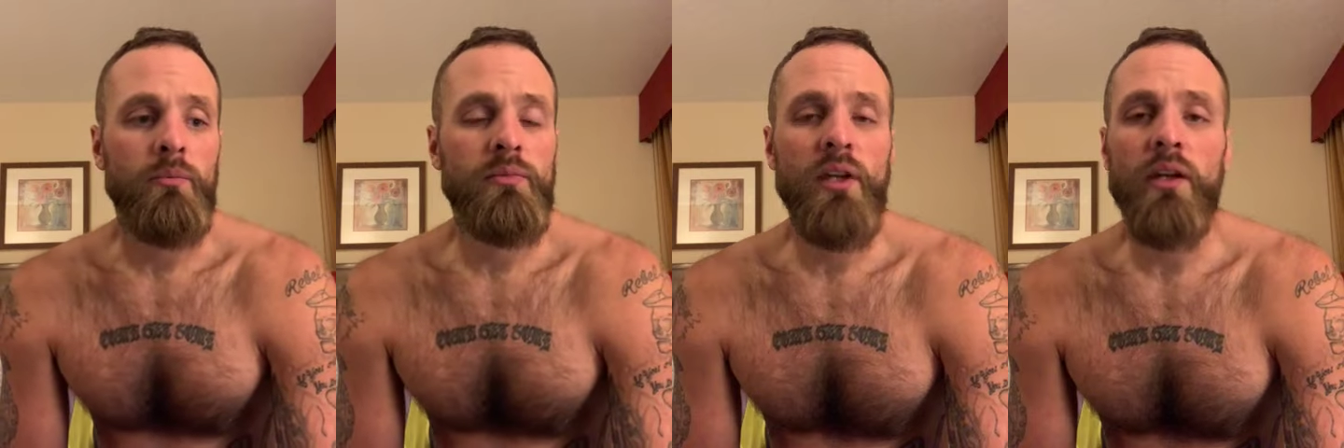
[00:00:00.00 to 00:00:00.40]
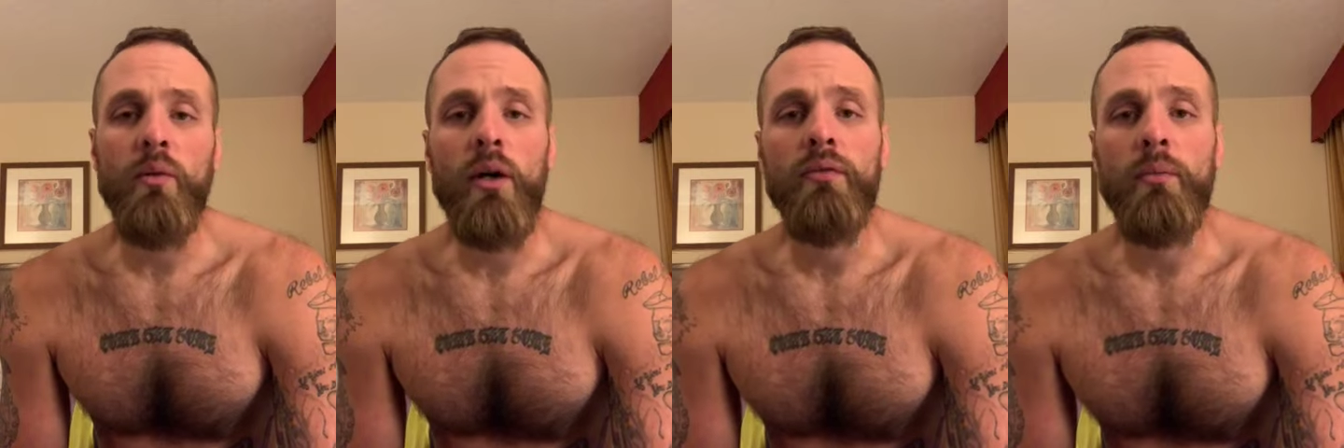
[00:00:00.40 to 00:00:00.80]
take
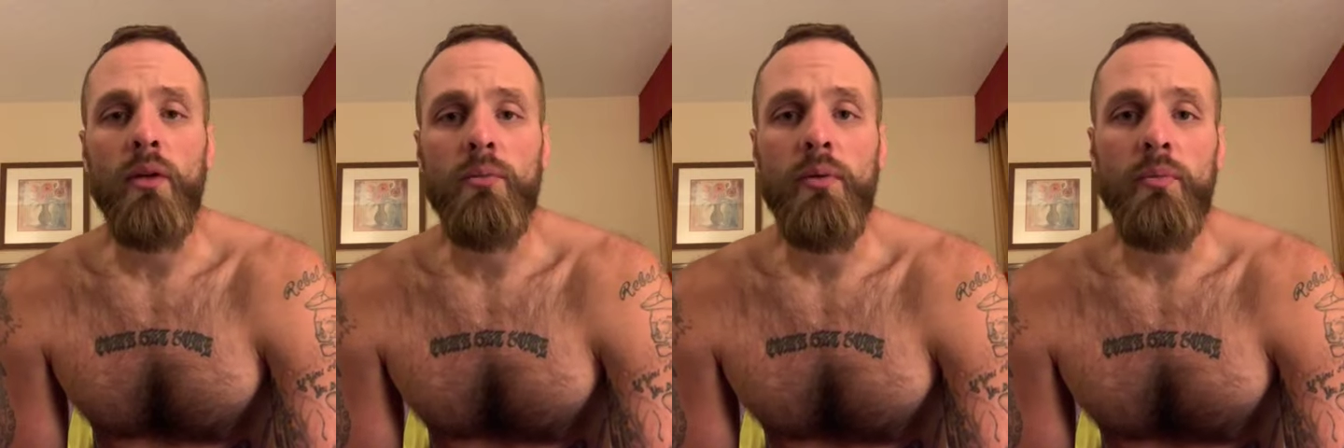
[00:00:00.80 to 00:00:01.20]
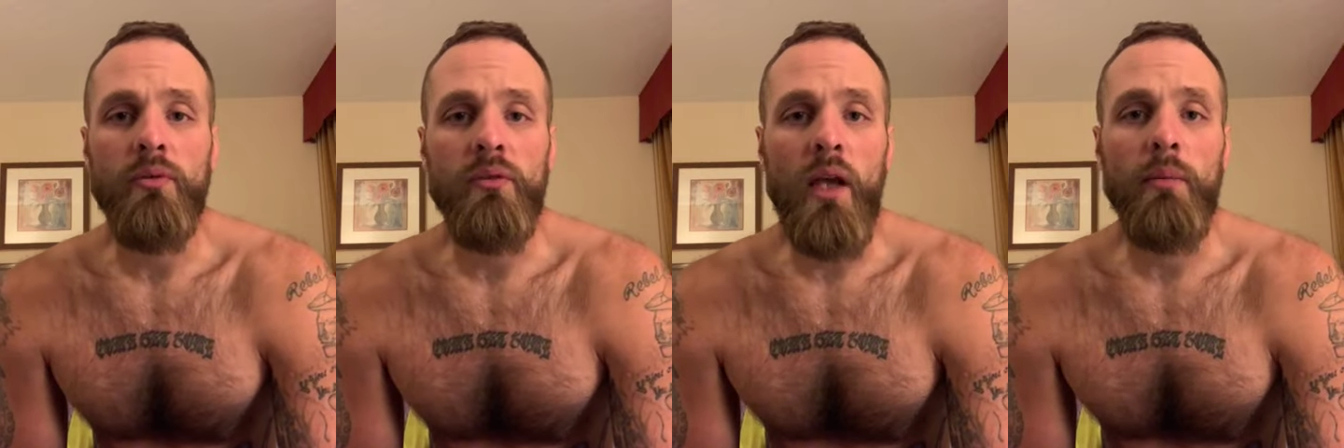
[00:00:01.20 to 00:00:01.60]
away from other people's
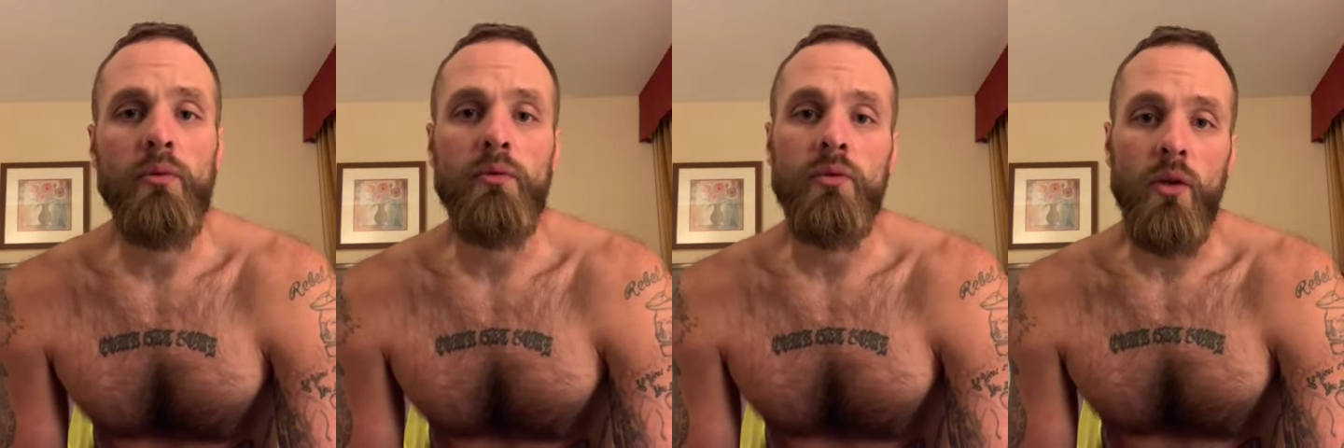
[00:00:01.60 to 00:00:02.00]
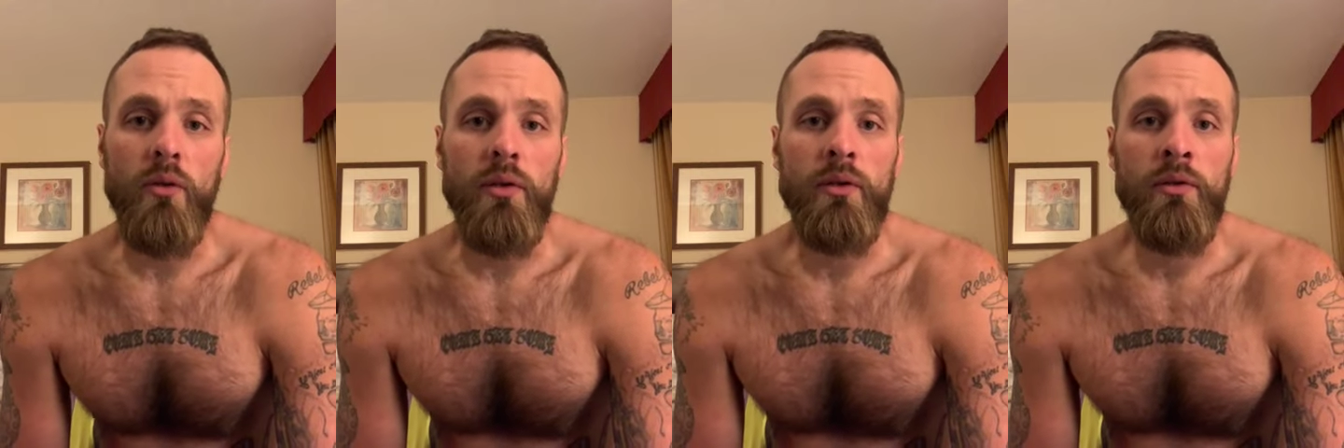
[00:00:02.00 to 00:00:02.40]
time who's
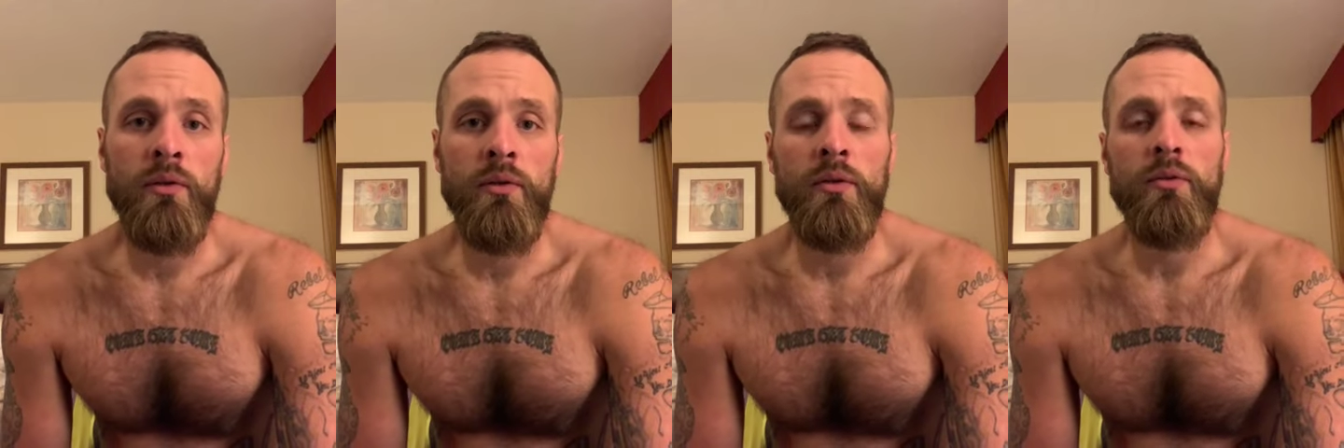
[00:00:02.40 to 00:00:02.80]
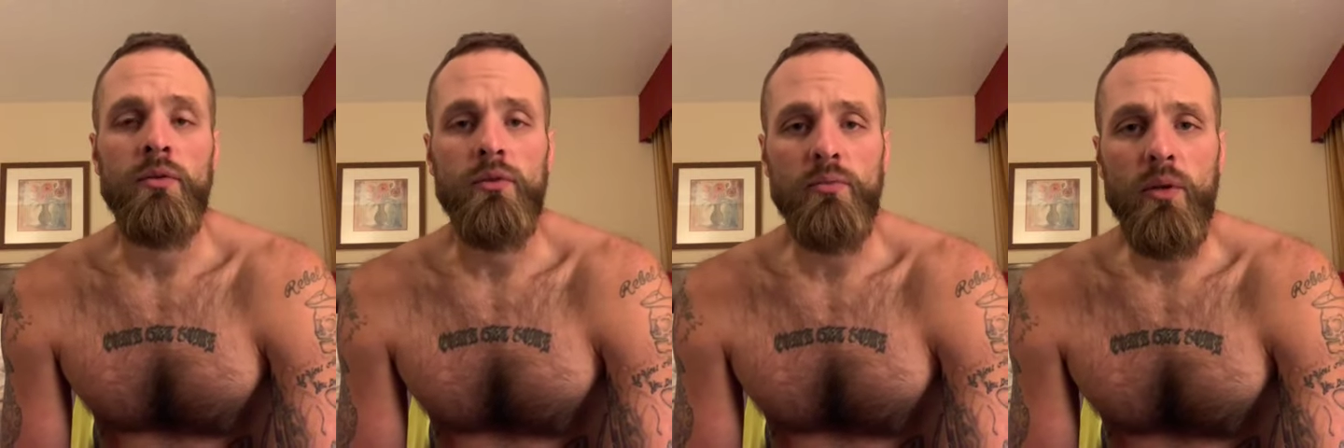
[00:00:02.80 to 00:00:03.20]
learning. So
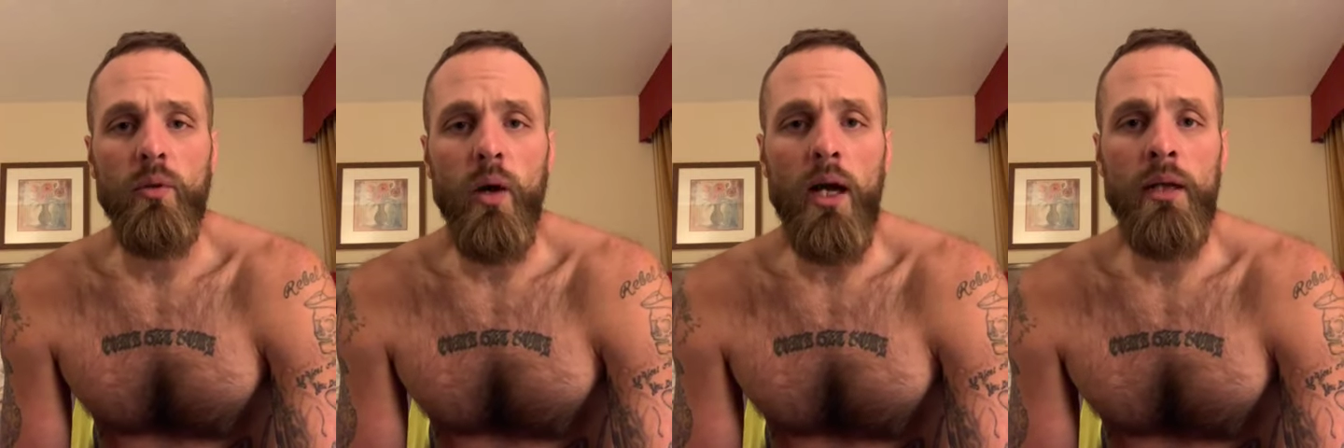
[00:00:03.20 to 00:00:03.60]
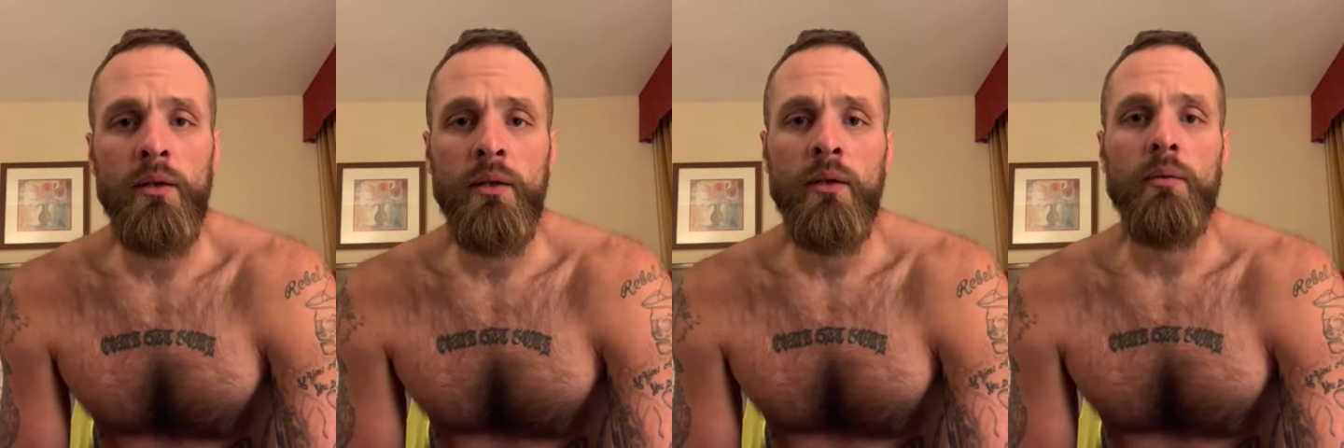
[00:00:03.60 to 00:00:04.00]
just be quiet,
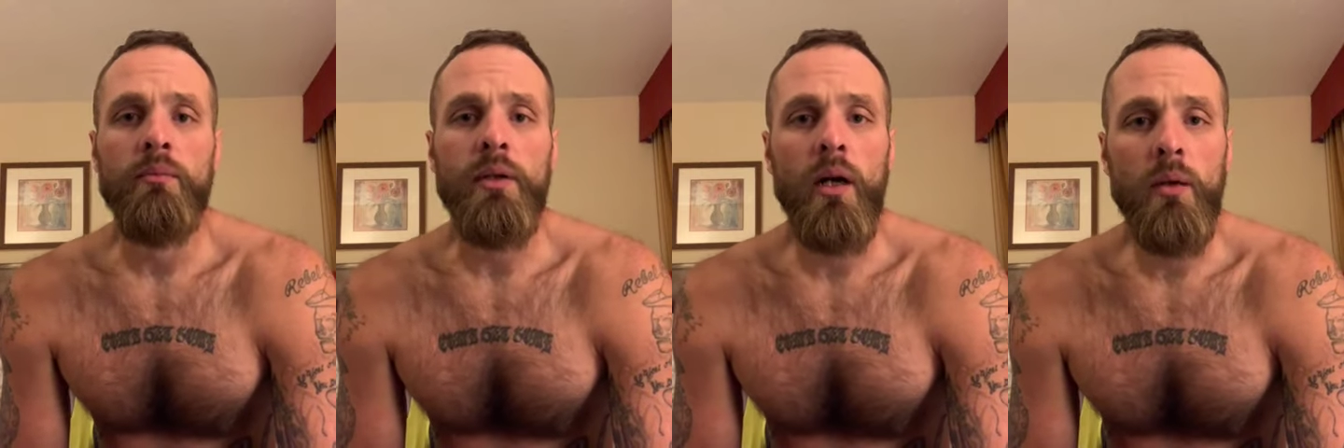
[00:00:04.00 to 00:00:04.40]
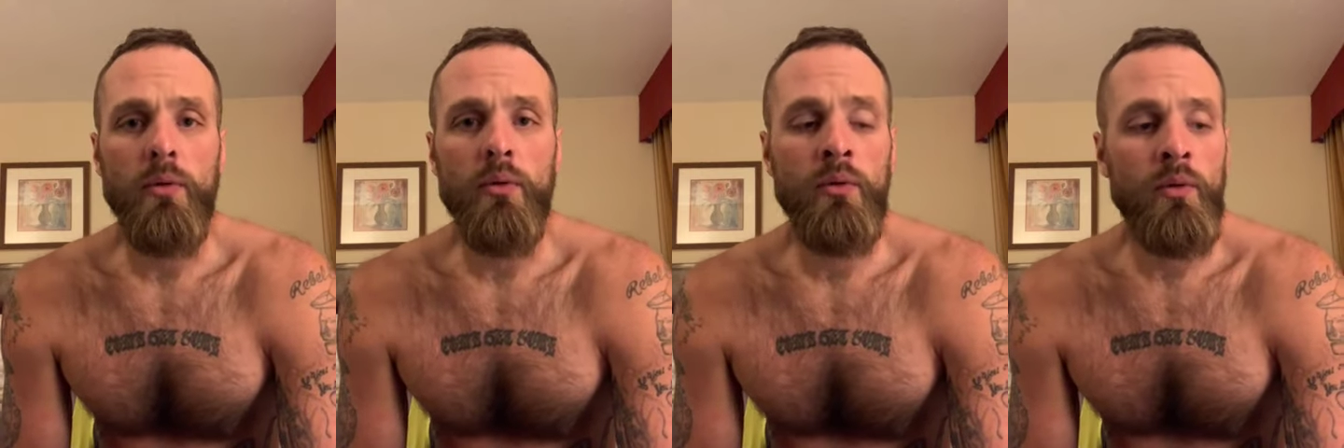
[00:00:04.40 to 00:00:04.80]
be
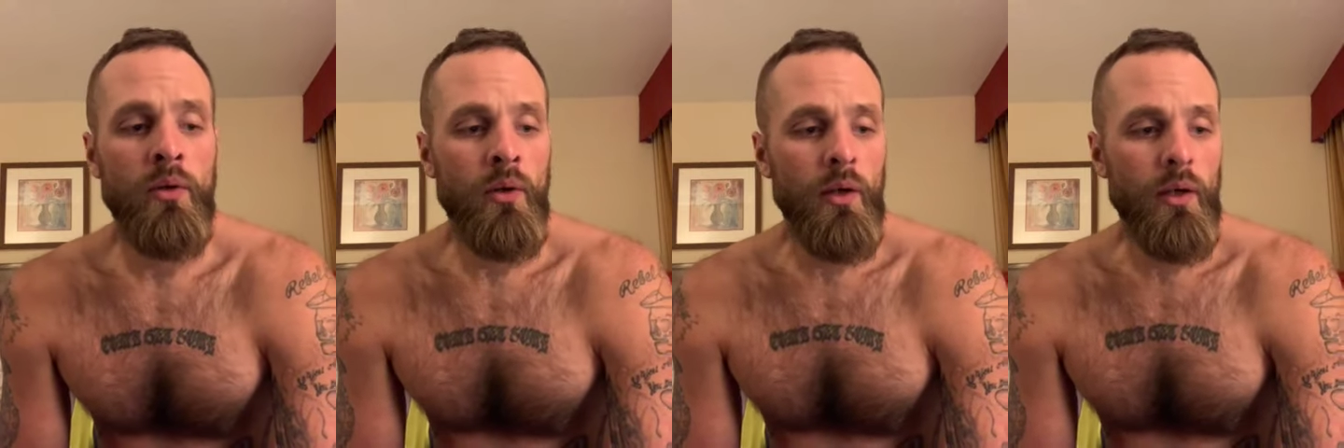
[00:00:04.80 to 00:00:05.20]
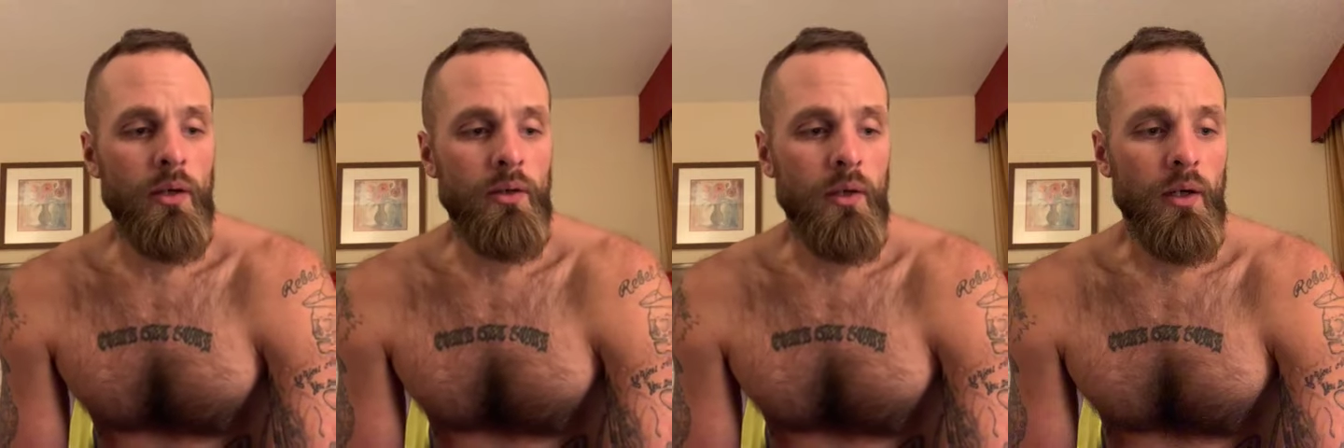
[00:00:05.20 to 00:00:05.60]
humble, and